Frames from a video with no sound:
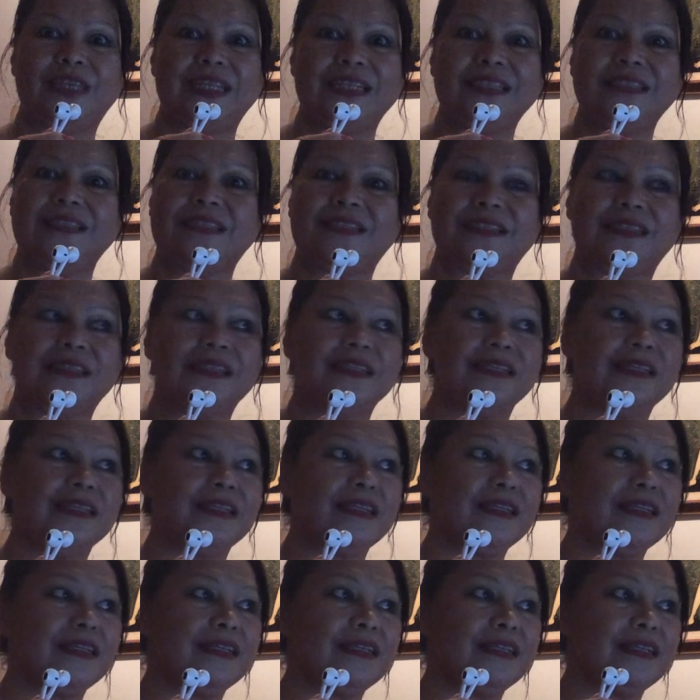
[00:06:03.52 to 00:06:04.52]
these
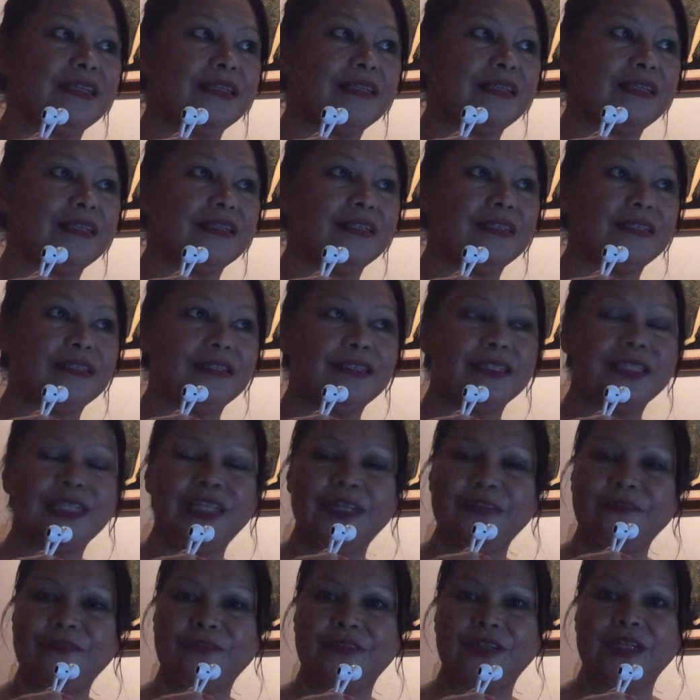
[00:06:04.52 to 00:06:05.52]

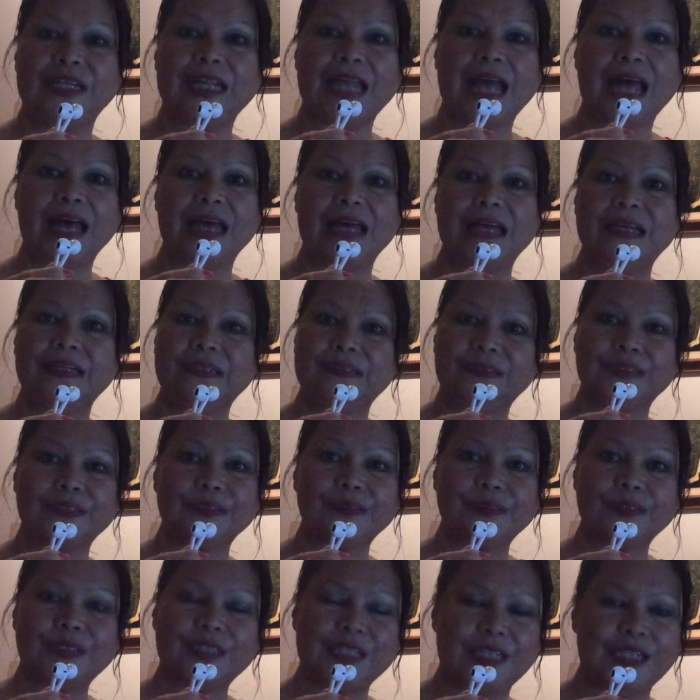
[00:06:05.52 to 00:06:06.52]
different
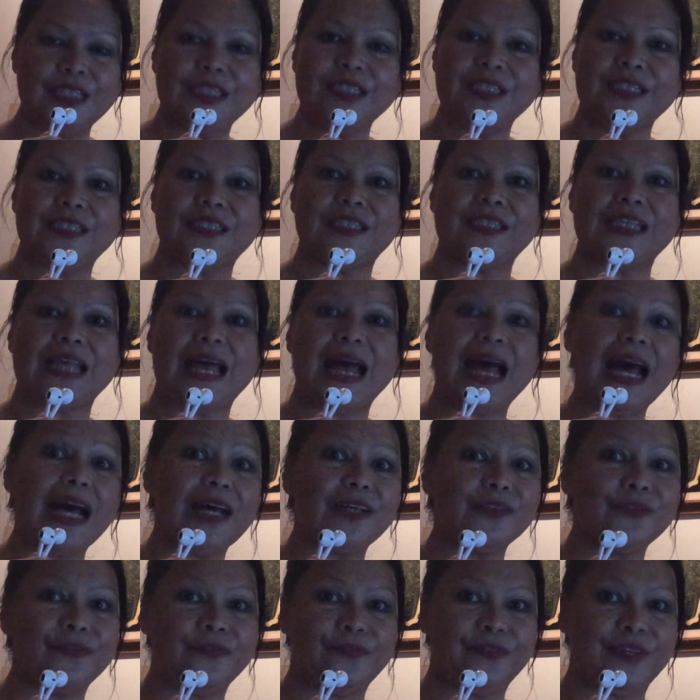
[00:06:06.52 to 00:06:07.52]
seasons
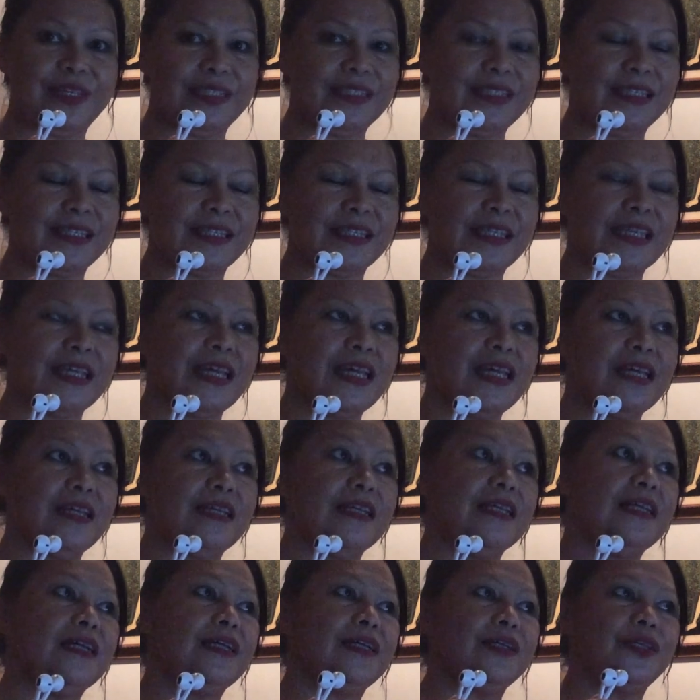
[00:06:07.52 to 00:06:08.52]
outfits
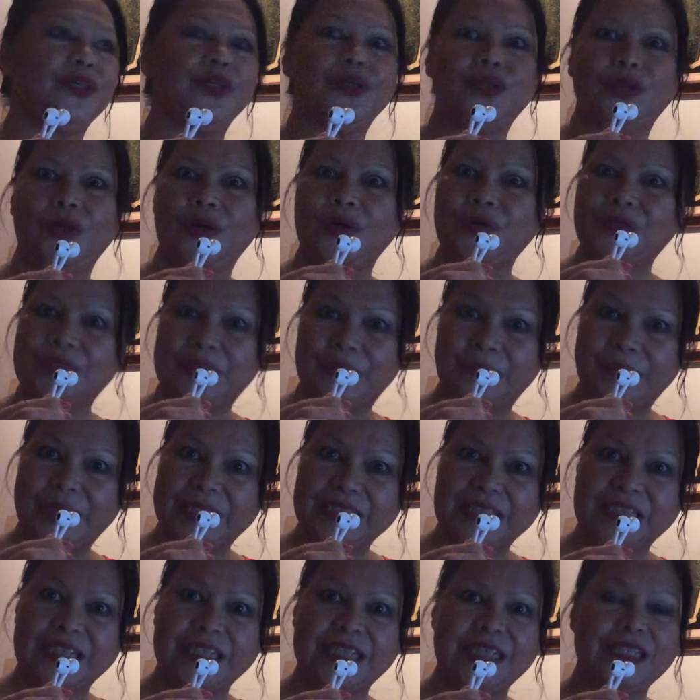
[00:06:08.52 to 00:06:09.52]
you know the
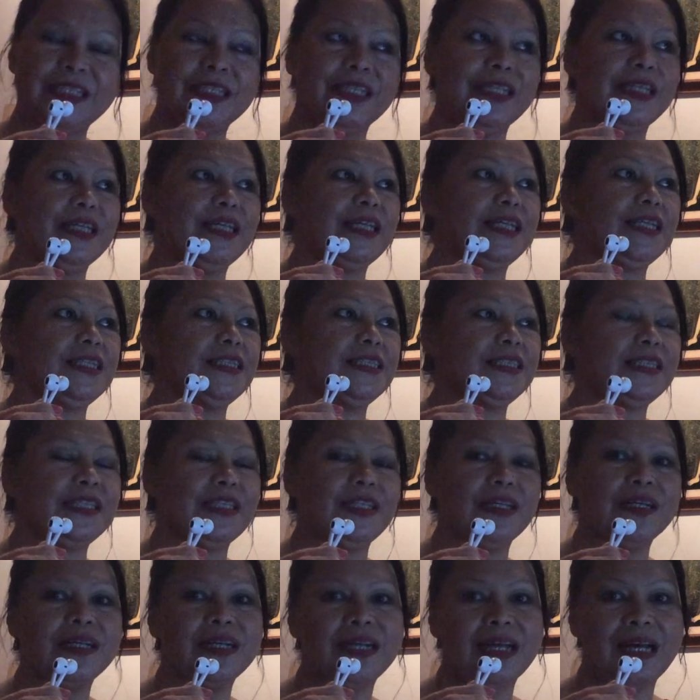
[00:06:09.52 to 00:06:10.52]
materials
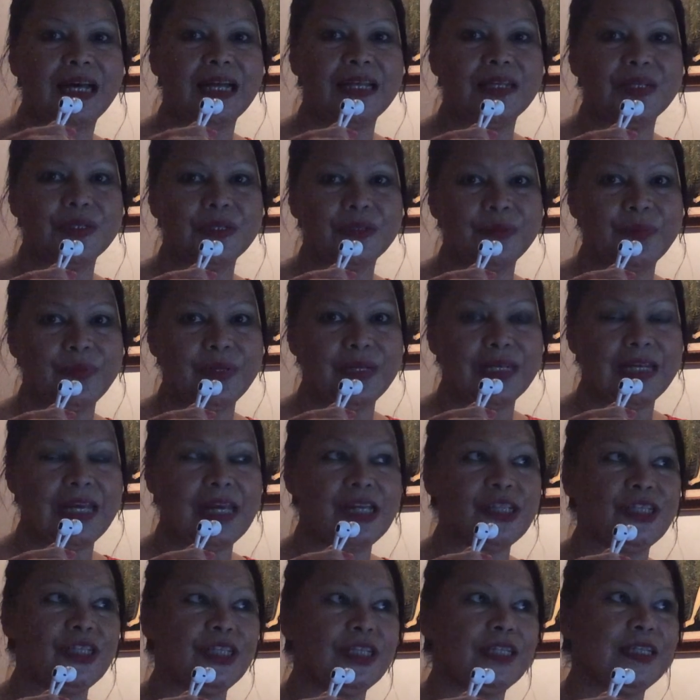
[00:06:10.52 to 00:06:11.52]
the color
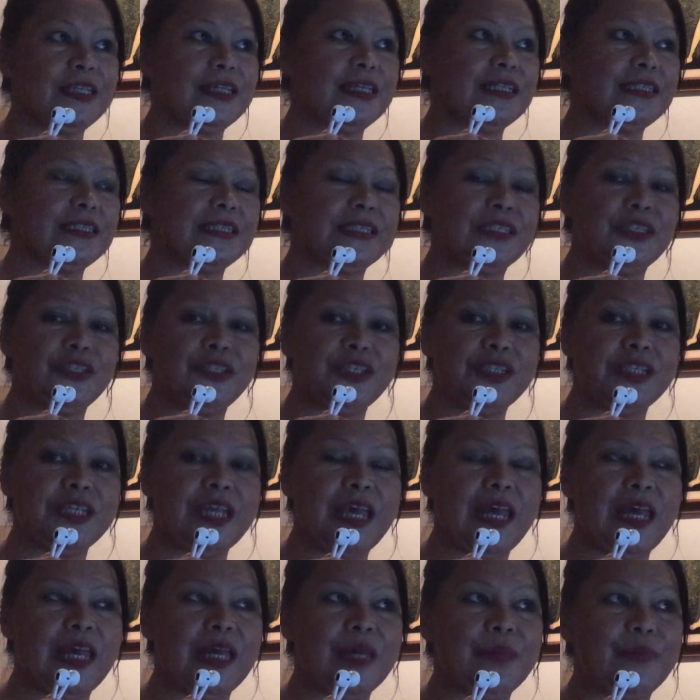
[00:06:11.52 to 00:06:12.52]
combinations the
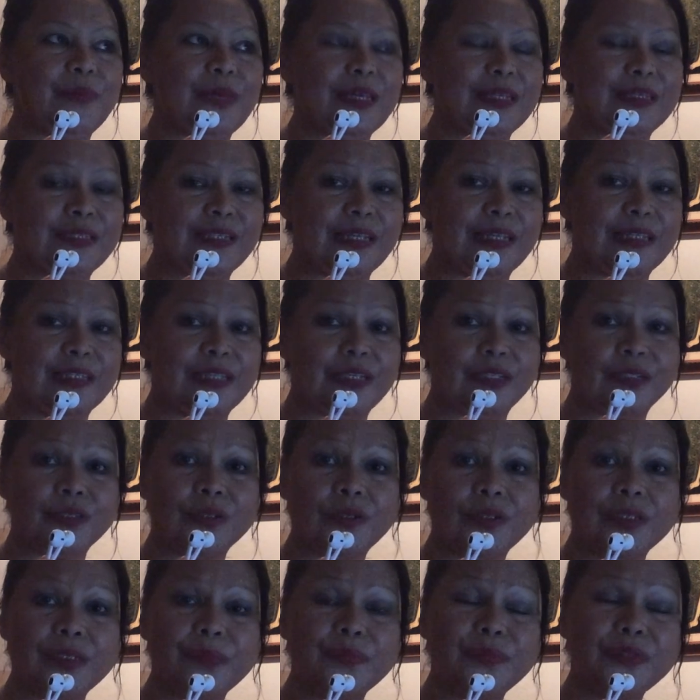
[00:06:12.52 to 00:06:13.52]
shape etc
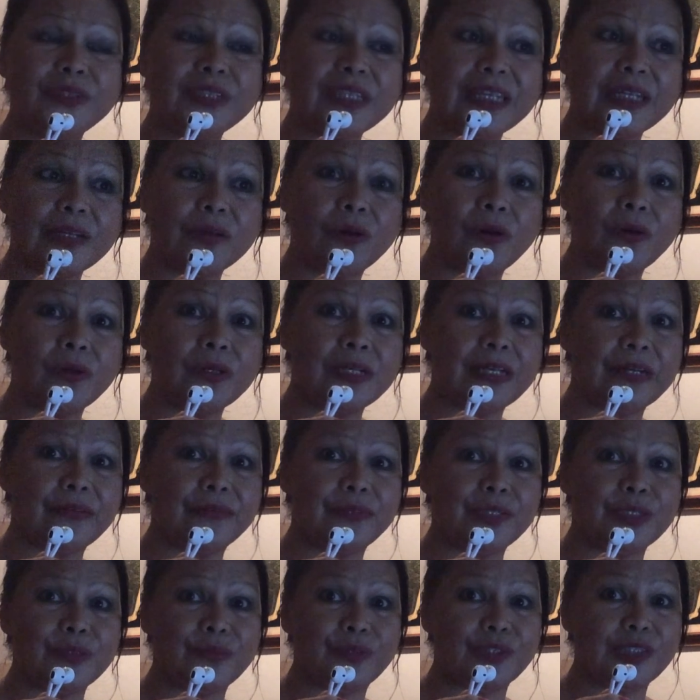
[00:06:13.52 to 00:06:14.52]
so the boutique owner
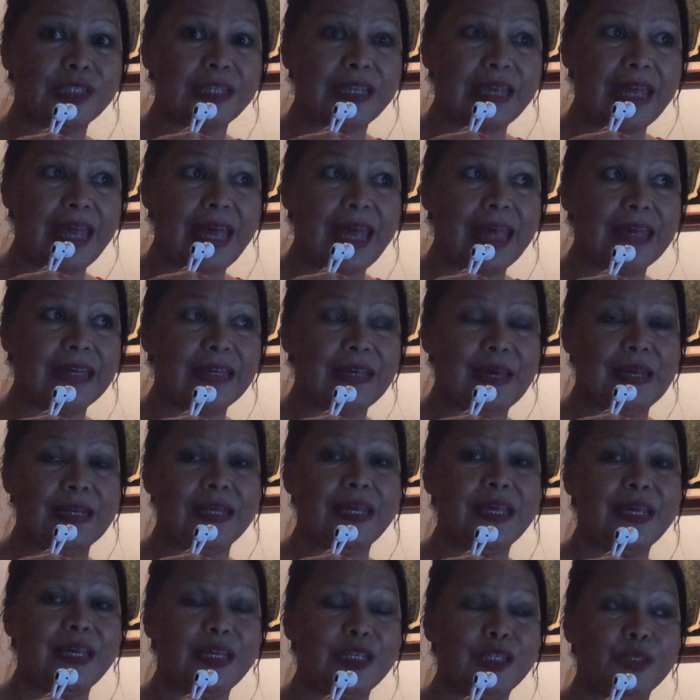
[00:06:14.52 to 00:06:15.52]
which was gay and
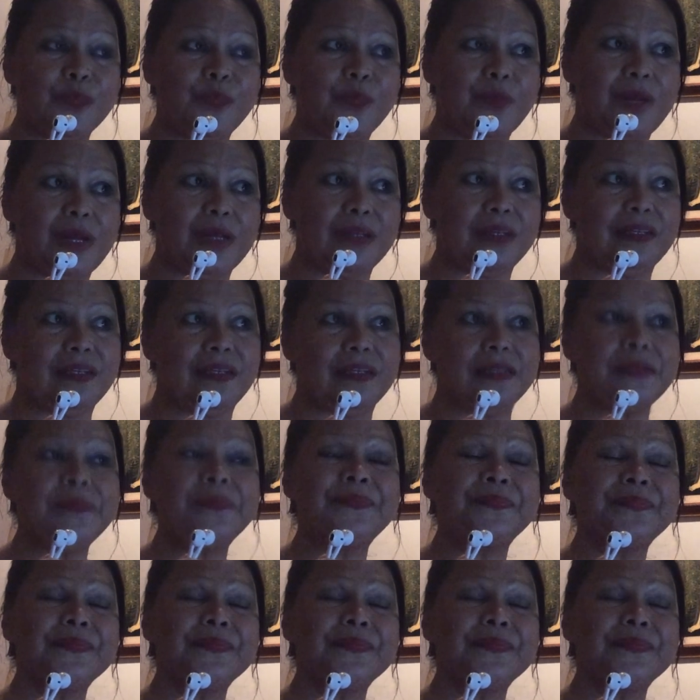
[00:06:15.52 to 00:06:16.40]
his partner